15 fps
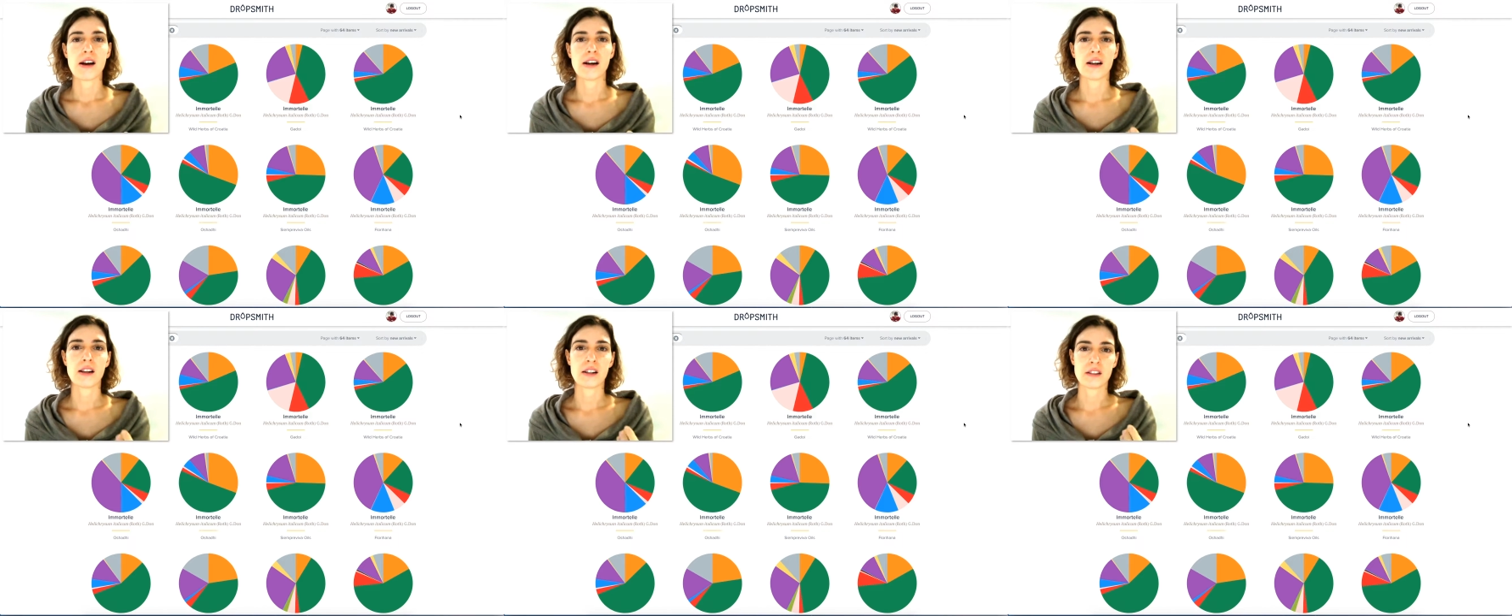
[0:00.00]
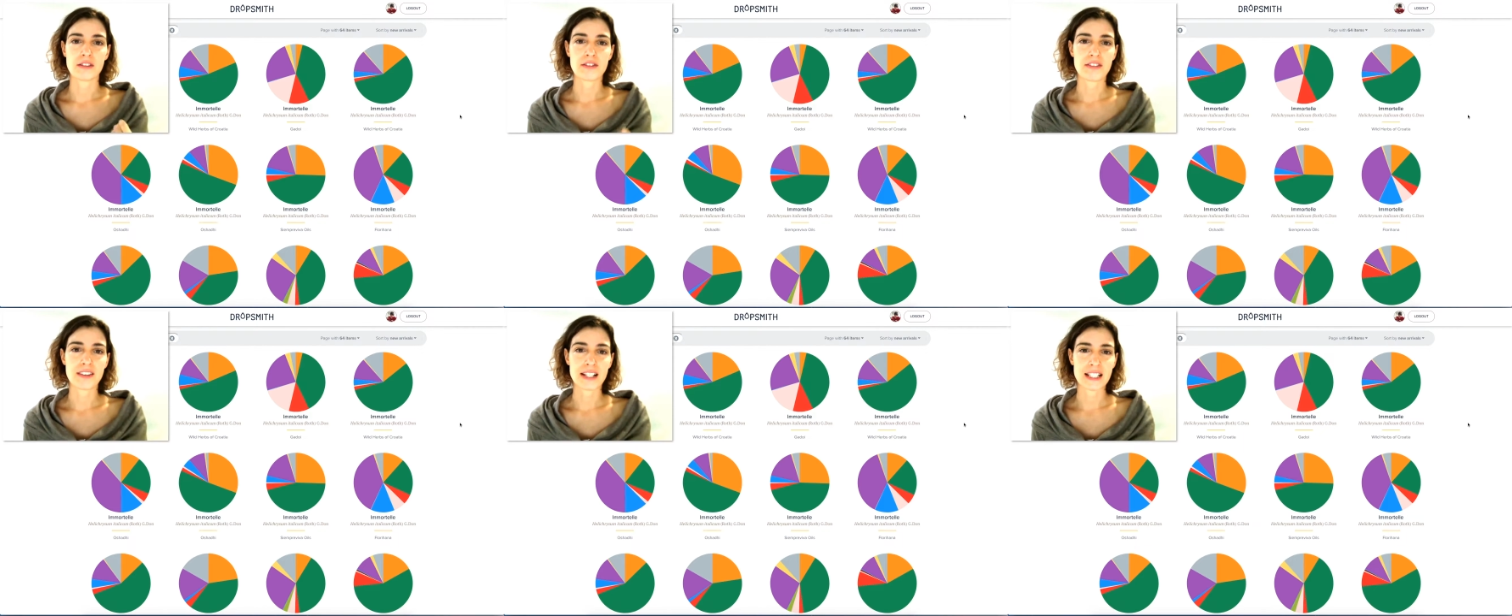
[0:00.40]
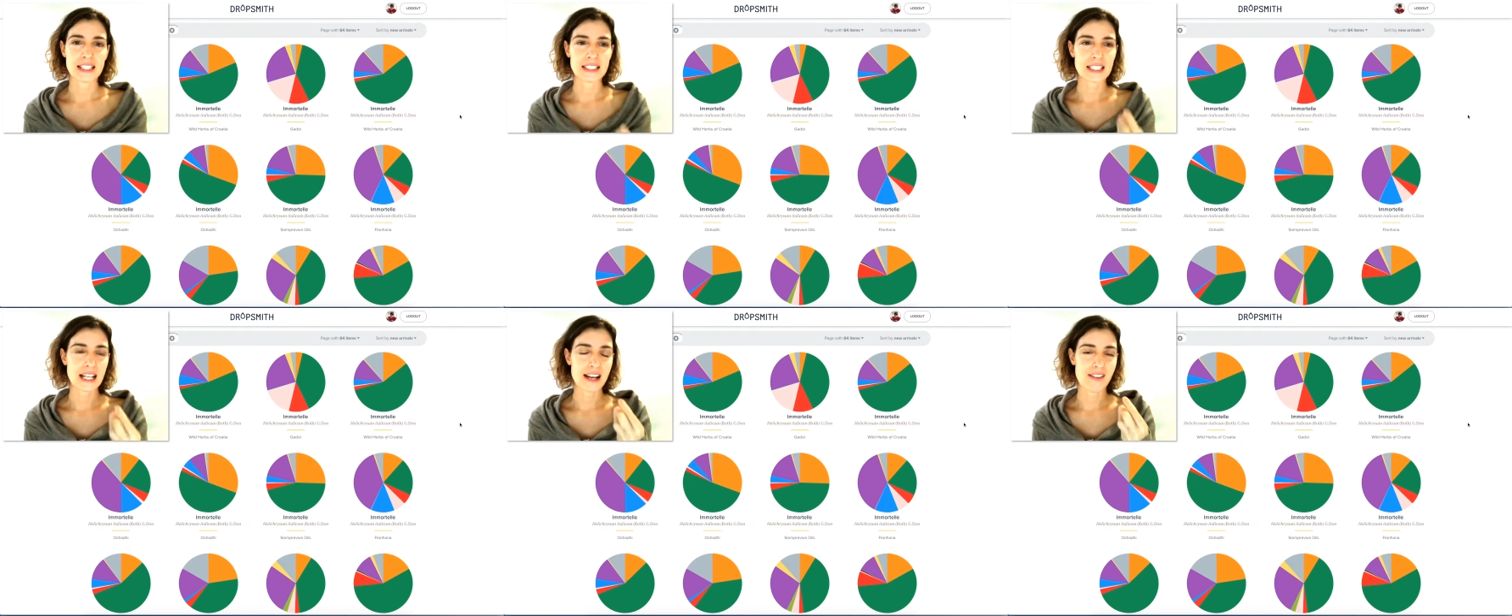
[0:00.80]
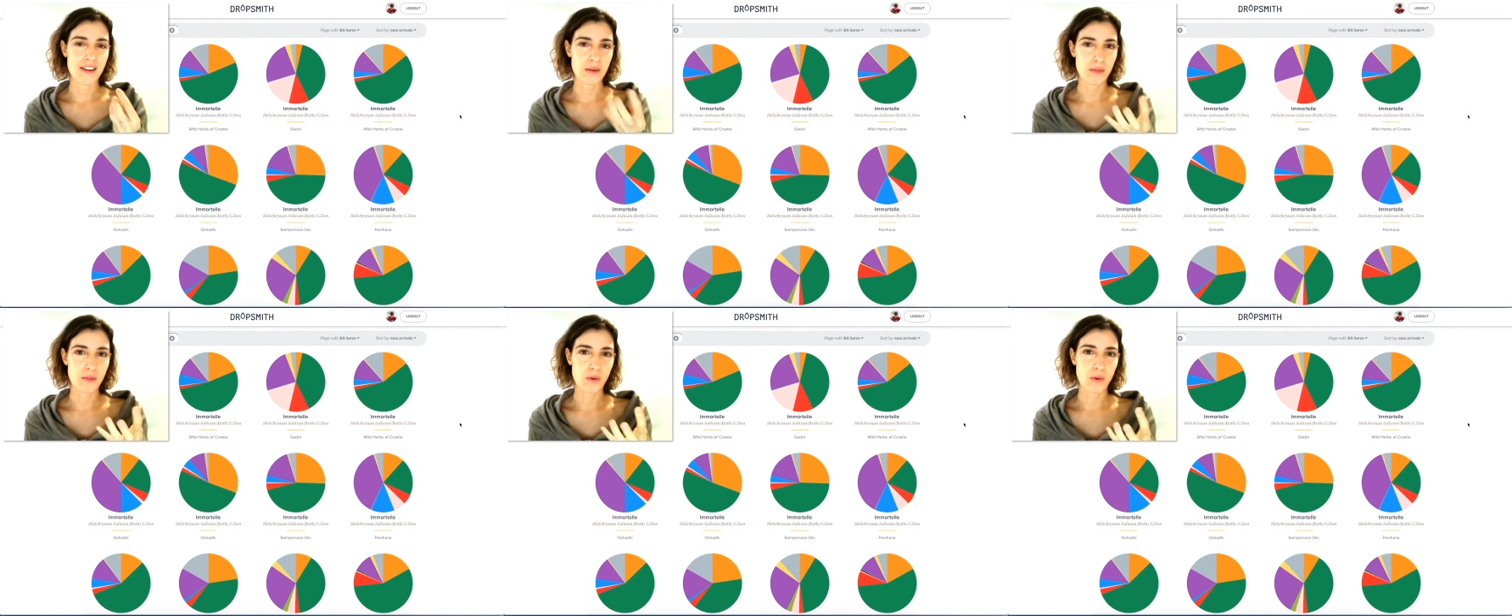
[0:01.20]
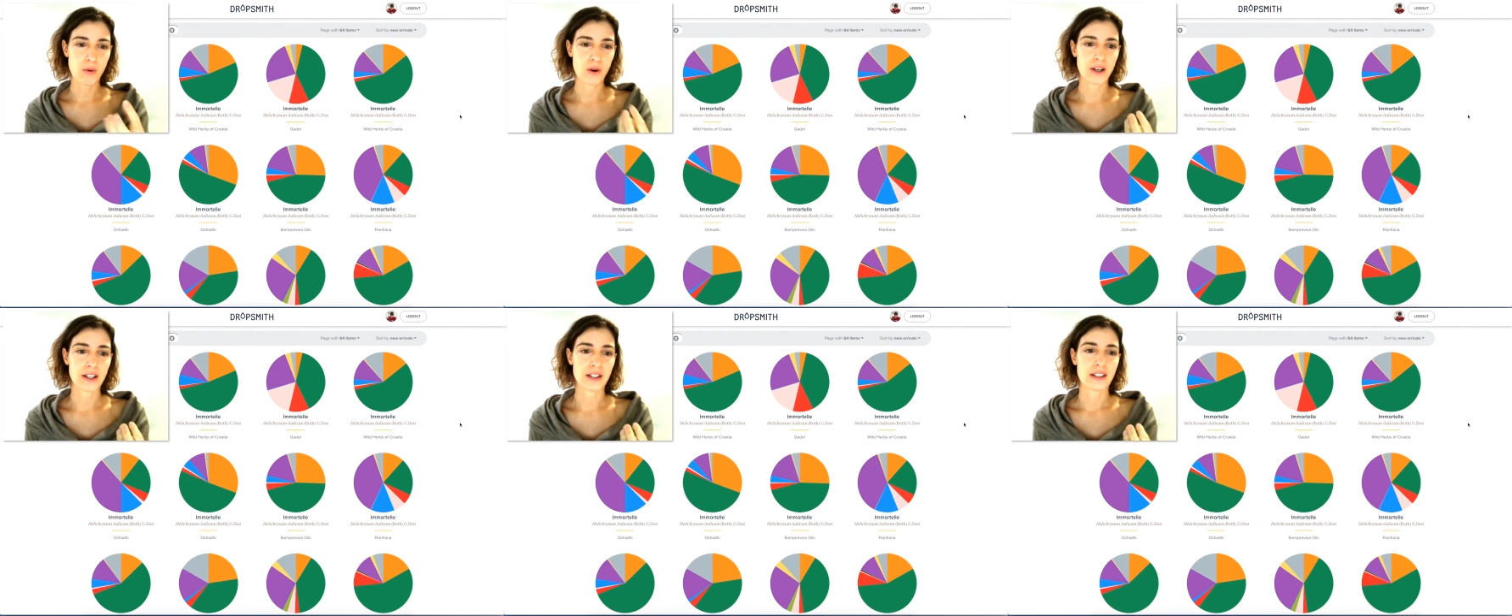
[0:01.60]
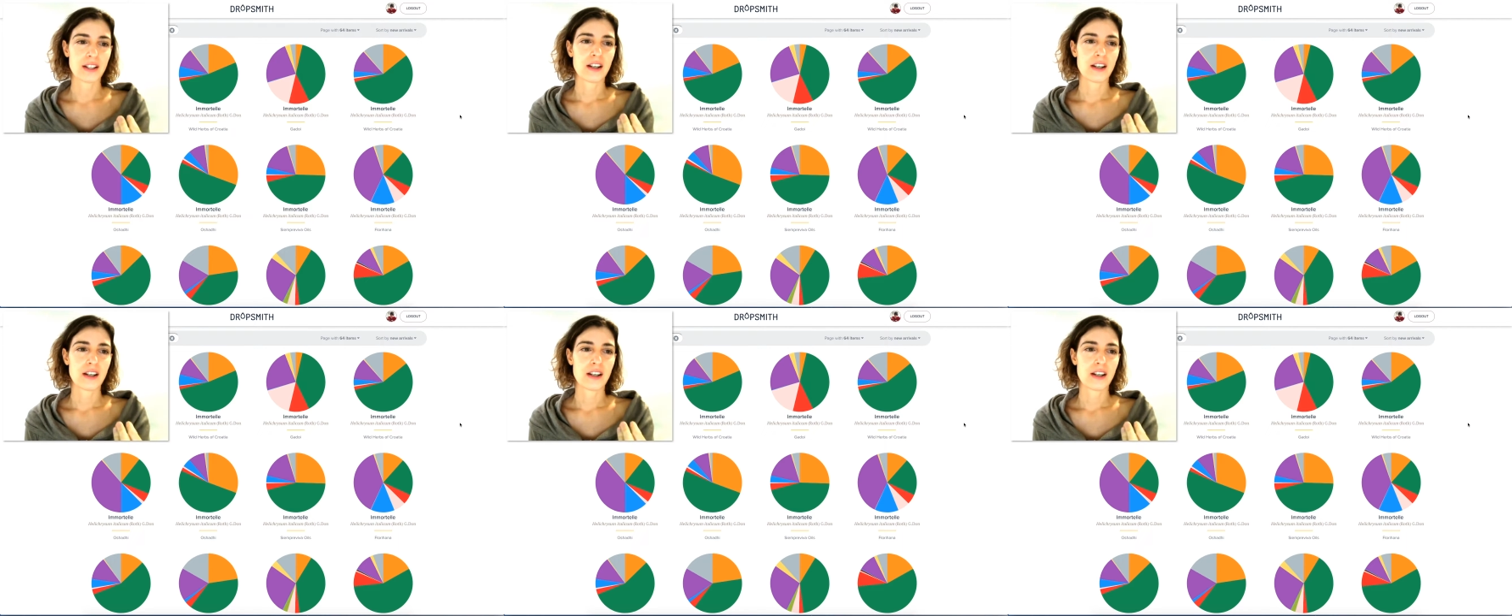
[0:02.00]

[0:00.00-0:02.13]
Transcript: uh, France have a more